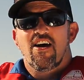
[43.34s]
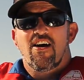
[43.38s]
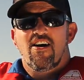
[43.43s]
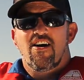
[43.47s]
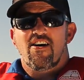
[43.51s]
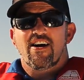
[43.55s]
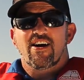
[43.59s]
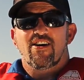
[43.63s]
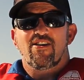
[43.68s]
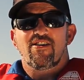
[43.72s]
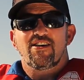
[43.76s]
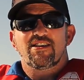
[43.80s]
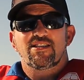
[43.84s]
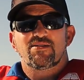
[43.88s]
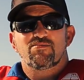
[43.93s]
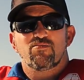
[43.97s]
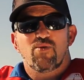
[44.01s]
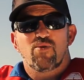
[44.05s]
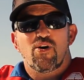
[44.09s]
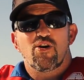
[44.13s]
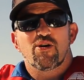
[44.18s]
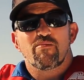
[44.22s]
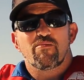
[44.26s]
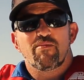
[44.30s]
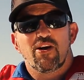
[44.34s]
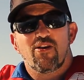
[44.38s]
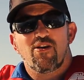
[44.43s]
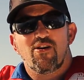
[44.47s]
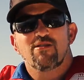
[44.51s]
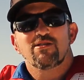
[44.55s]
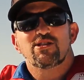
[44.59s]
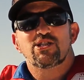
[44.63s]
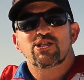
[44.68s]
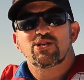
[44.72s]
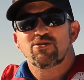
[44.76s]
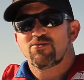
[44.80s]
Hi guys, welcome
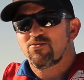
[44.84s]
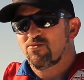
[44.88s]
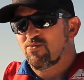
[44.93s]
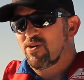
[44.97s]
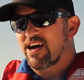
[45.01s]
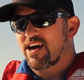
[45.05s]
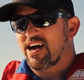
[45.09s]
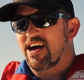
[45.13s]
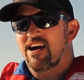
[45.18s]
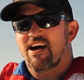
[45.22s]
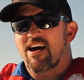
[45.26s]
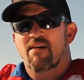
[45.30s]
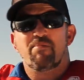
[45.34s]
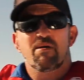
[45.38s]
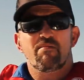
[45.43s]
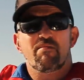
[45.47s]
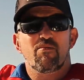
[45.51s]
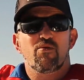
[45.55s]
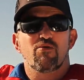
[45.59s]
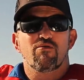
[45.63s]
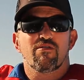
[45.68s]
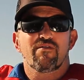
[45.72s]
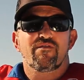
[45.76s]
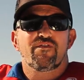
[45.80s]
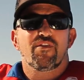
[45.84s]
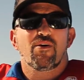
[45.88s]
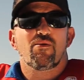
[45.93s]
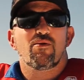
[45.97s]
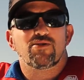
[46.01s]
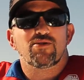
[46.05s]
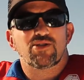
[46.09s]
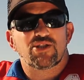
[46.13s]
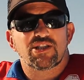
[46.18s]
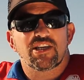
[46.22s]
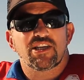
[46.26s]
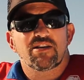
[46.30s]
along to a bit more info
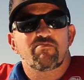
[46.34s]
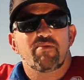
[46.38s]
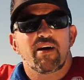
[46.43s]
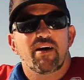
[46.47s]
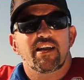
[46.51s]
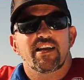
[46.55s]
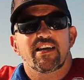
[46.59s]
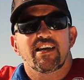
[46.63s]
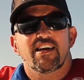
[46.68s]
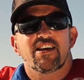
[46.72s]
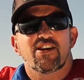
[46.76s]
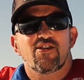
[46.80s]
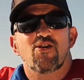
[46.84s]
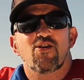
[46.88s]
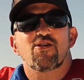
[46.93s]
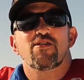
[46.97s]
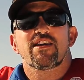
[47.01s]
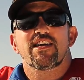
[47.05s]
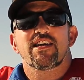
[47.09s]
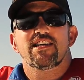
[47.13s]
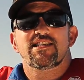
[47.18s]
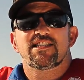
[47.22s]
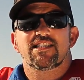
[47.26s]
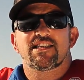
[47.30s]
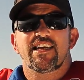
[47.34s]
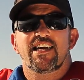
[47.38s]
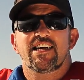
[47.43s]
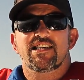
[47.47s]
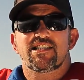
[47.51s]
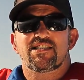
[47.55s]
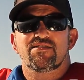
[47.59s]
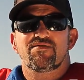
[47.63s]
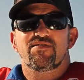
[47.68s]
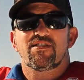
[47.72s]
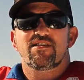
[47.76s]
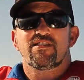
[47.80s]
on stick baiting and kind of the ins and
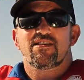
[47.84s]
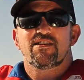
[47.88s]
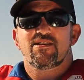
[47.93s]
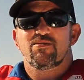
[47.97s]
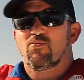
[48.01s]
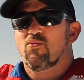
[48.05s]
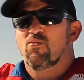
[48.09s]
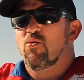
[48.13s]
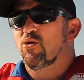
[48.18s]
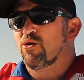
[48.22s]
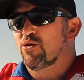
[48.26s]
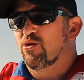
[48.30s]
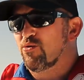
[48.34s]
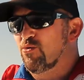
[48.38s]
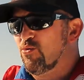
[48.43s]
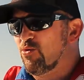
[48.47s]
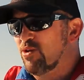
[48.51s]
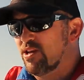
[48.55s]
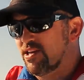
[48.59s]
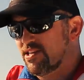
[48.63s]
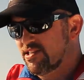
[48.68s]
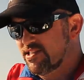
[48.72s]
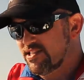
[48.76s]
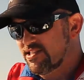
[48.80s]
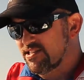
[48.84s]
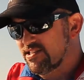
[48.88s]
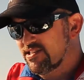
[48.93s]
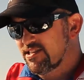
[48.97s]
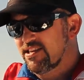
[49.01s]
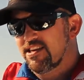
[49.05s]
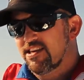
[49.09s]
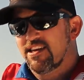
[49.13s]
outs of it and what it all is.